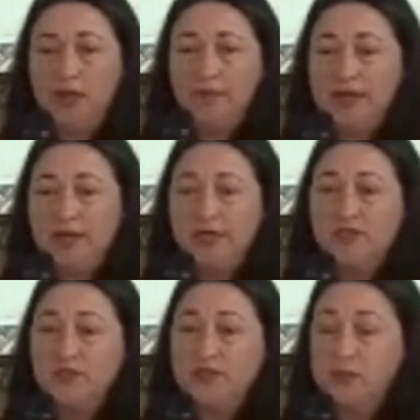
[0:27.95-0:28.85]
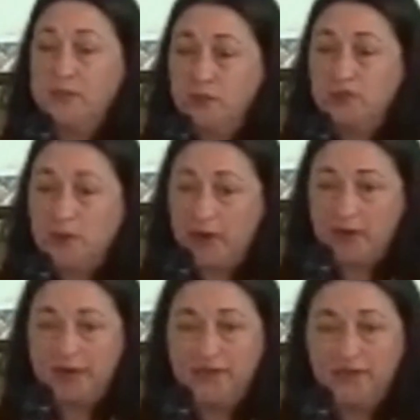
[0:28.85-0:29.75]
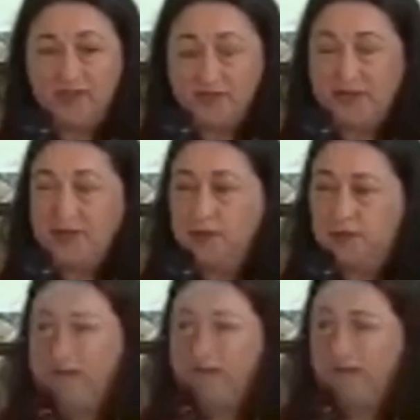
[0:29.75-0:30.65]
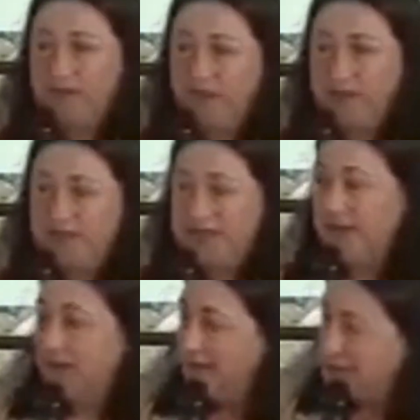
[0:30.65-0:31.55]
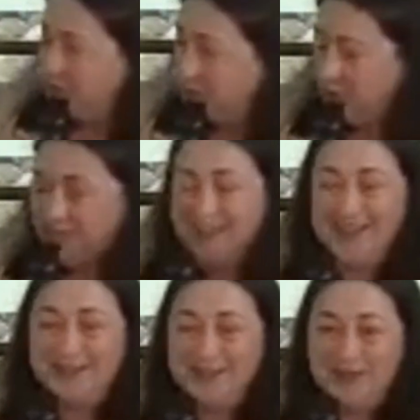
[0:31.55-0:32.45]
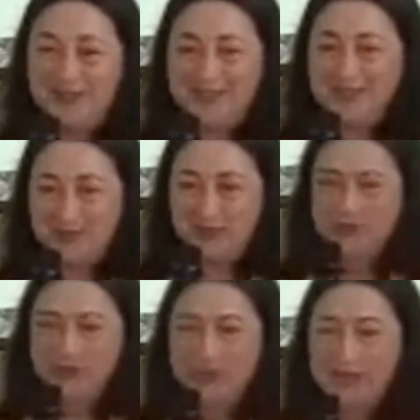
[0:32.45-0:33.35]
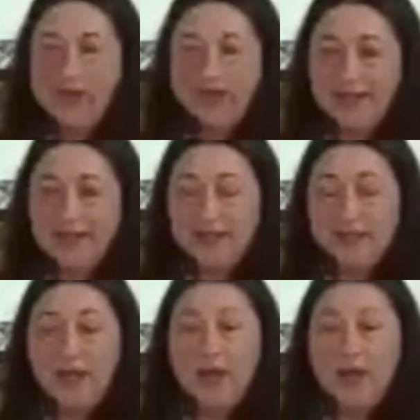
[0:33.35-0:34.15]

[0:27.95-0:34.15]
because for the most part, if you're familiar with LAUSD, and I too went to LAUSD schools, is